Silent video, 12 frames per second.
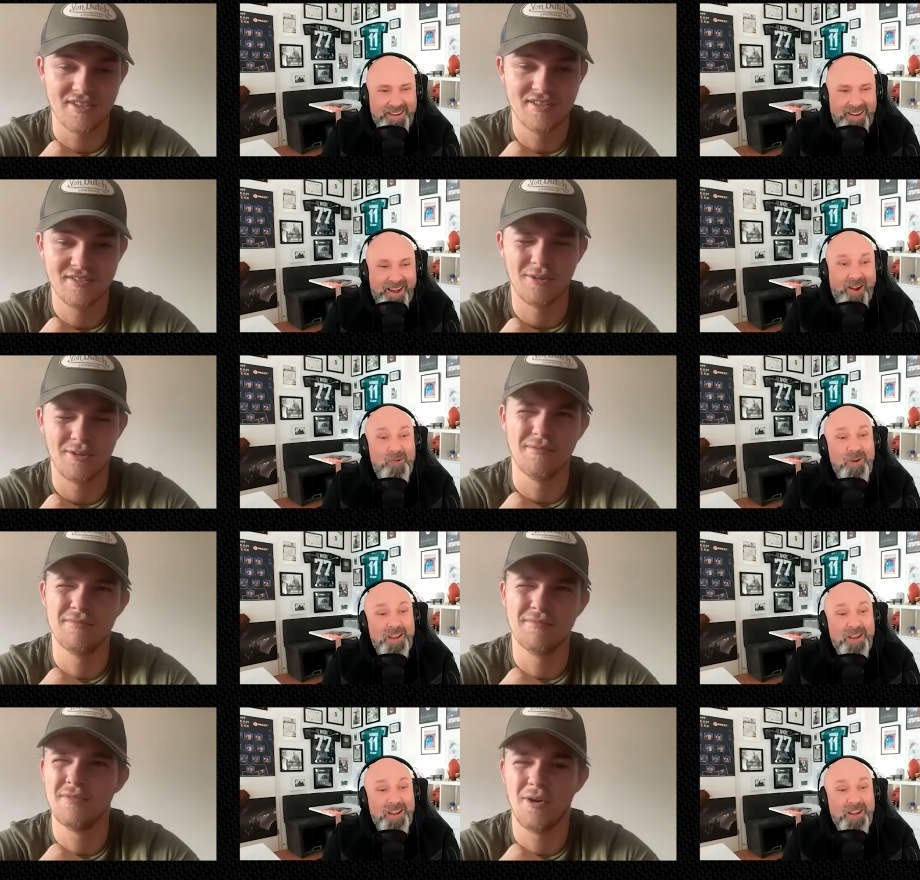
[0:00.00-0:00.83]
Speaker 1: Oh, or, oh,
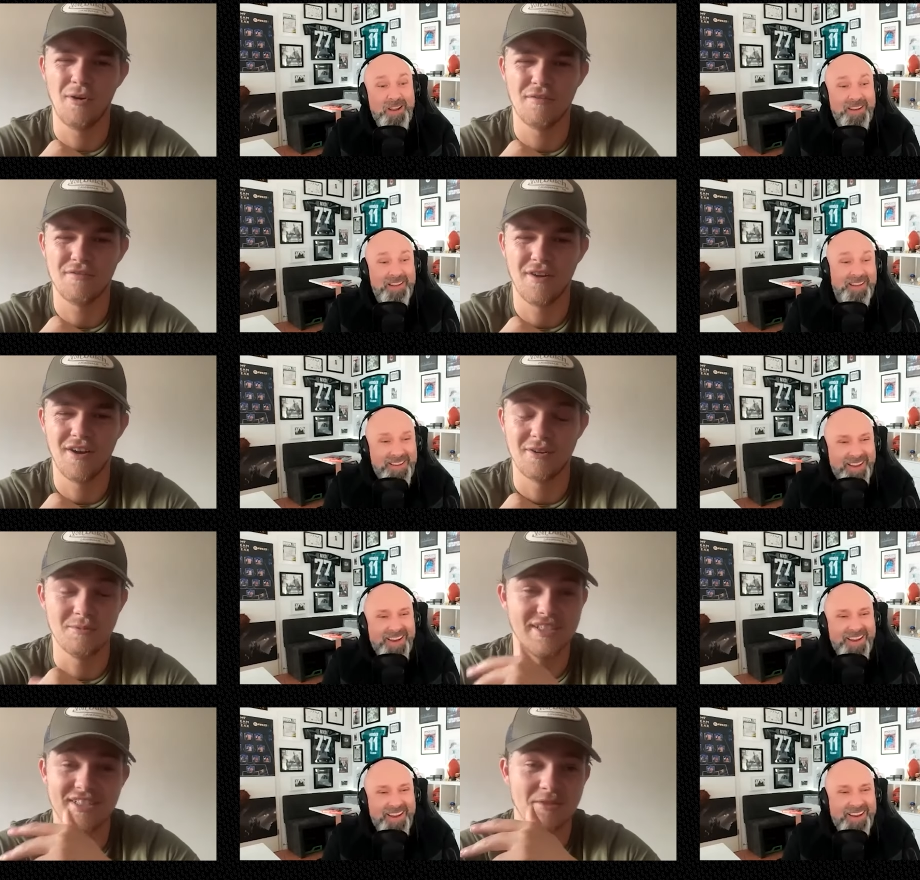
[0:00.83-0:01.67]
really? Uh,
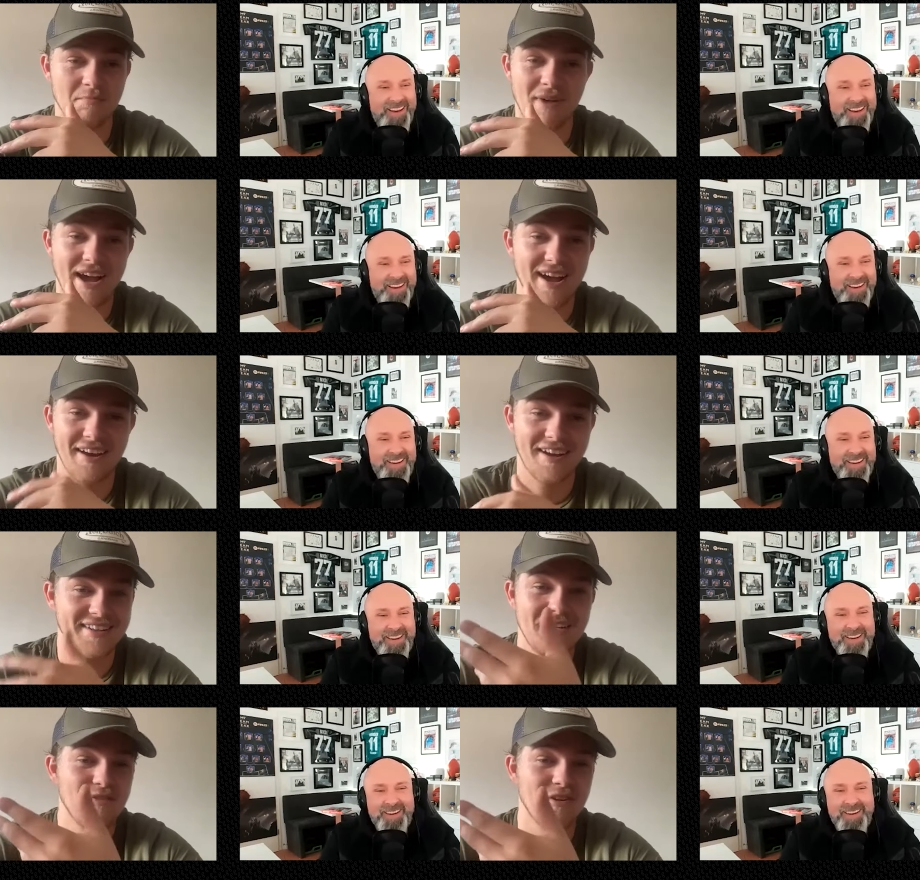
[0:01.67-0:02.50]
which is mad. I
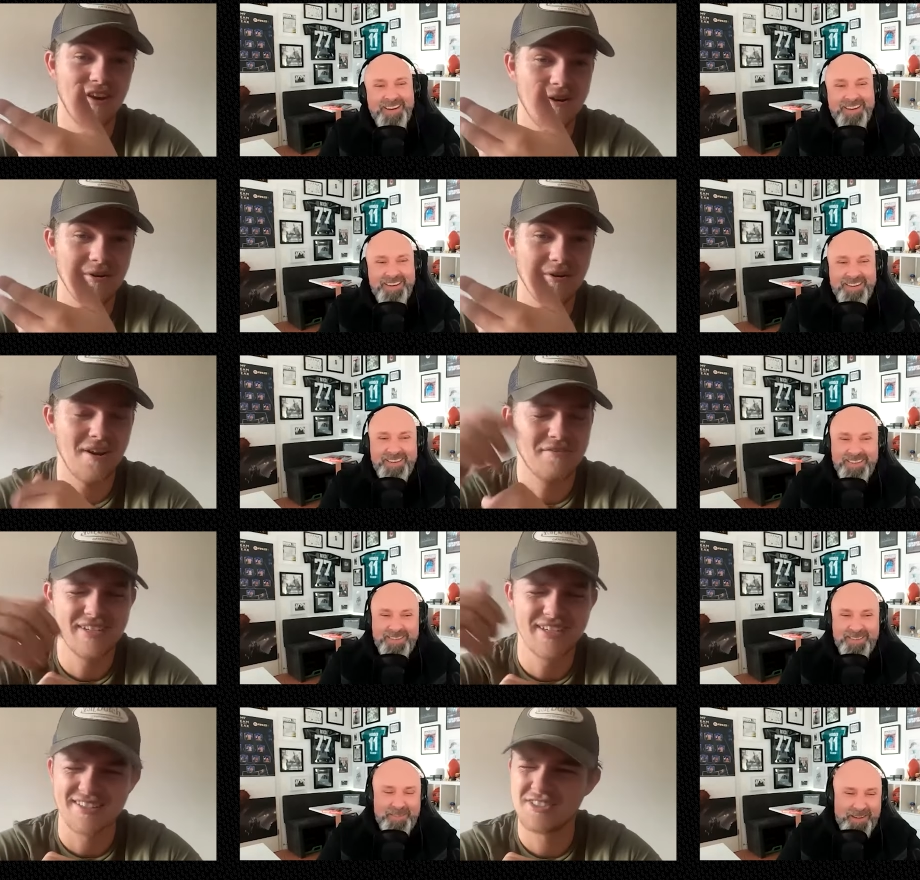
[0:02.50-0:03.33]
didn't even know. I think
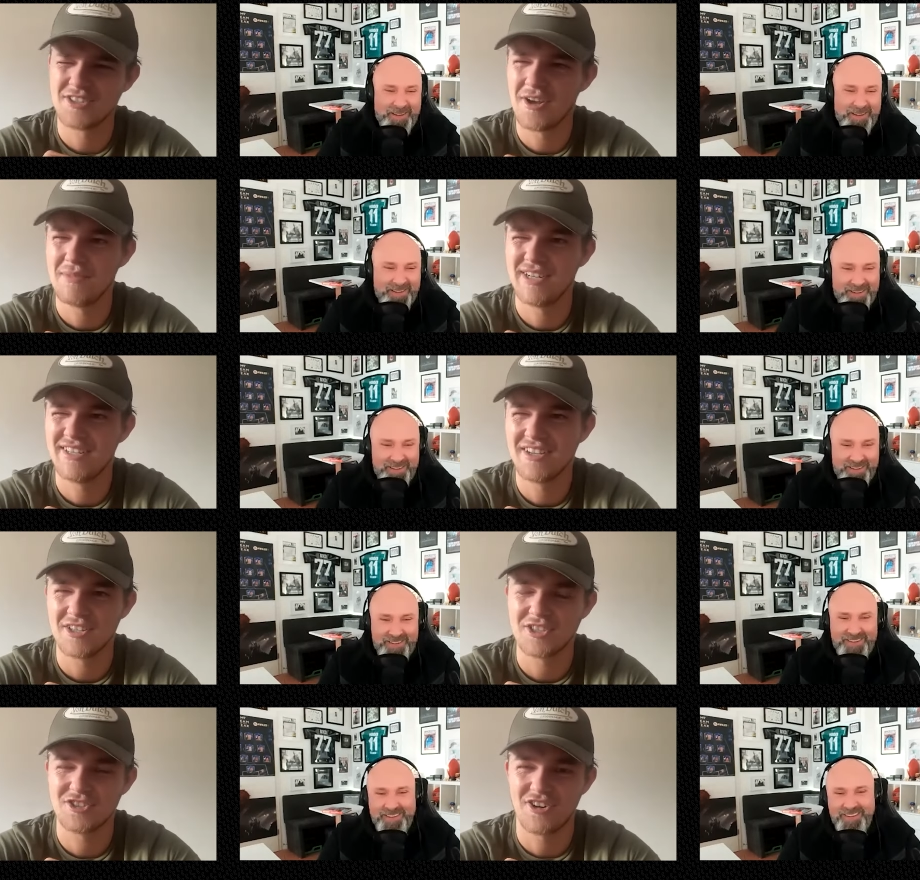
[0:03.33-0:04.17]
it's Germany,
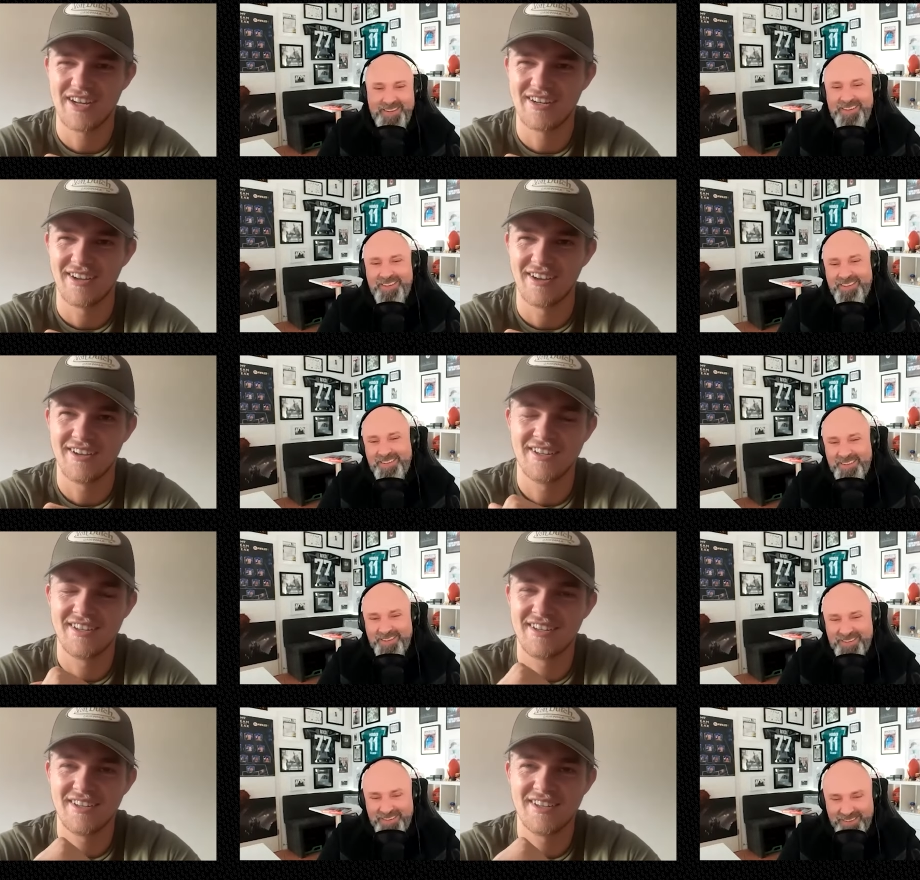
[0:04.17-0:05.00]
Australia.
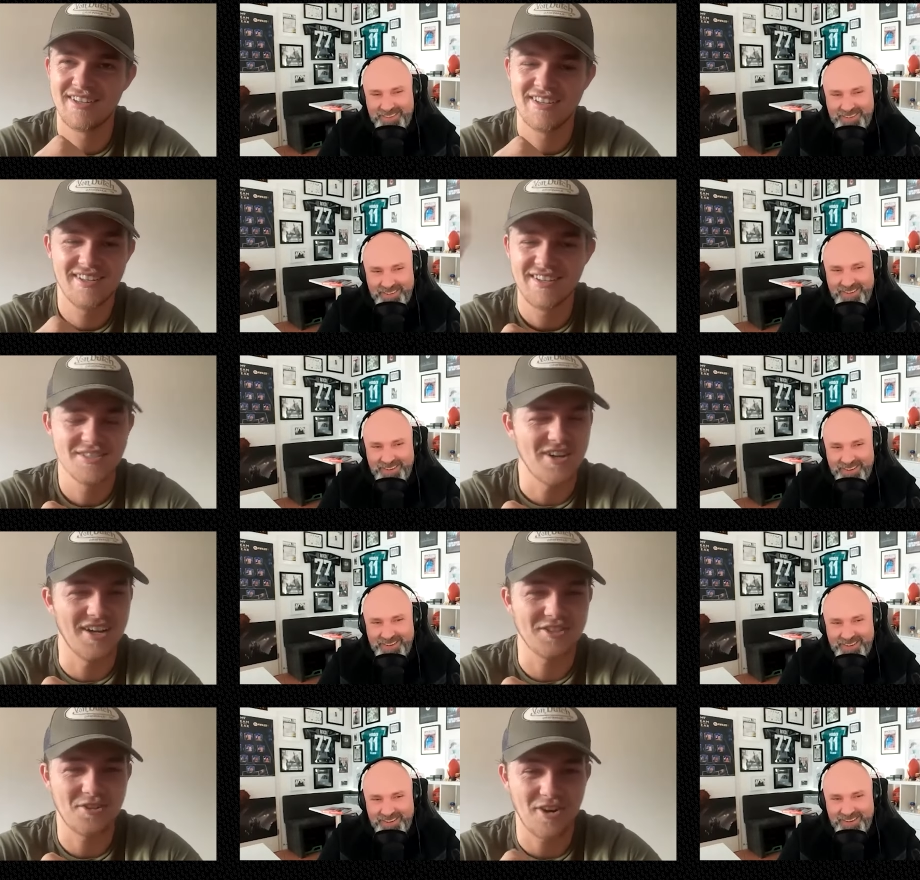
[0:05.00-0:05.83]
So
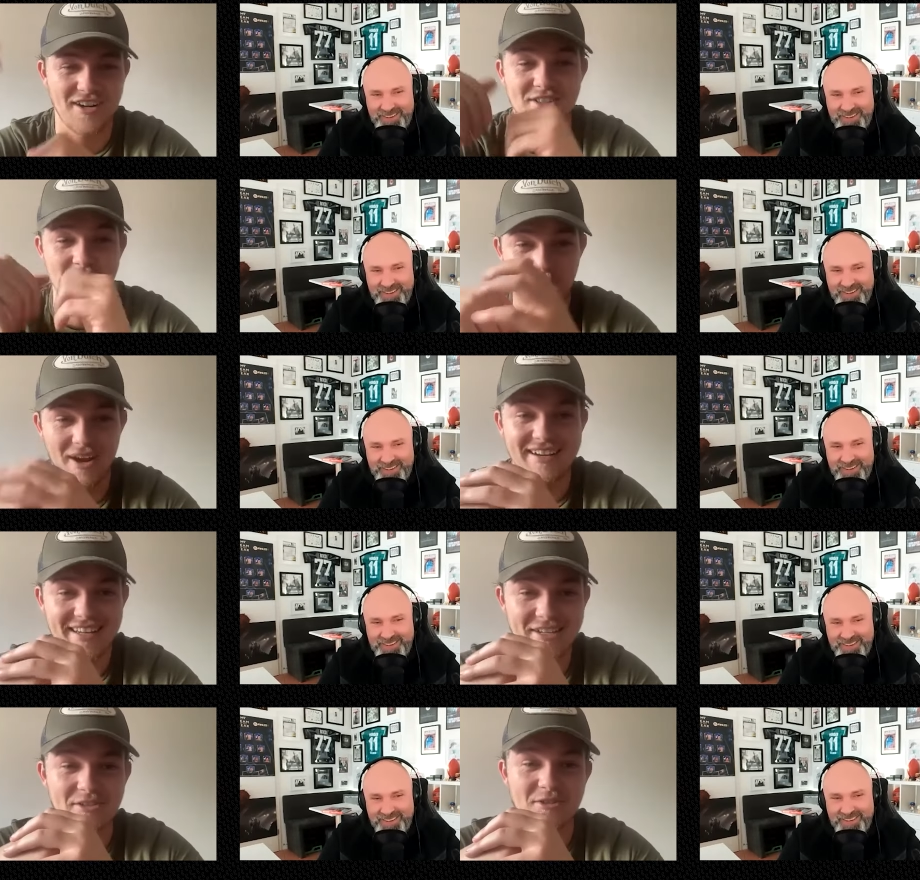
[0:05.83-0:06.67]
it's crazy. So I
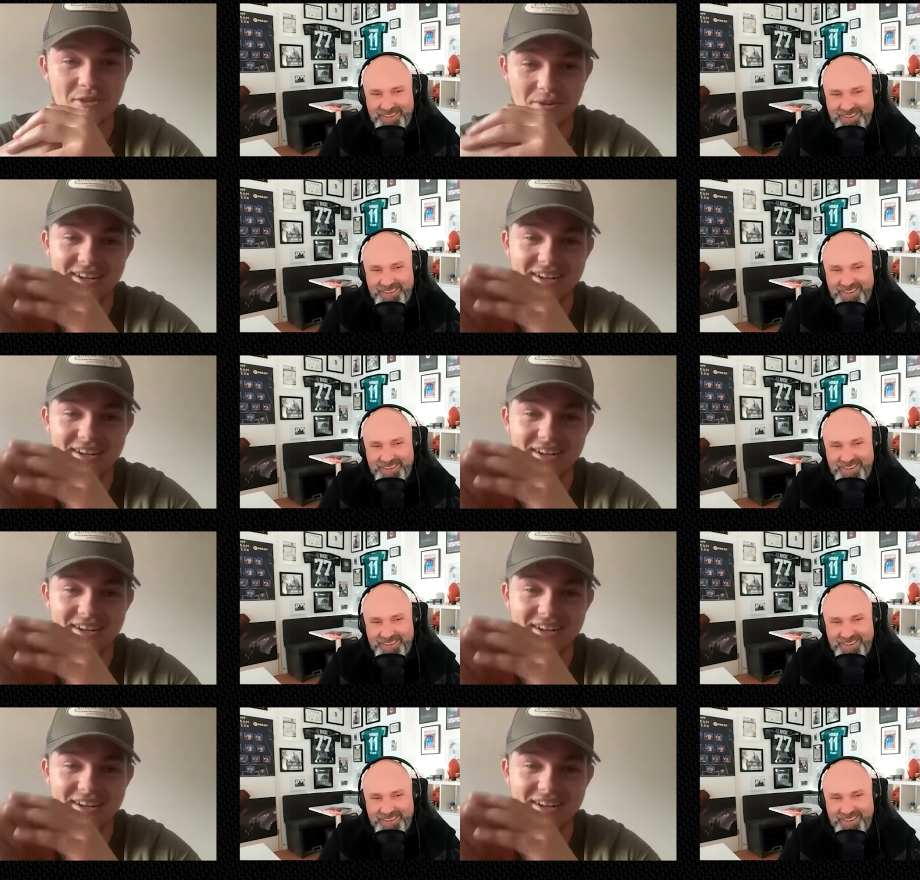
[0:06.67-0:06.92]
need to. I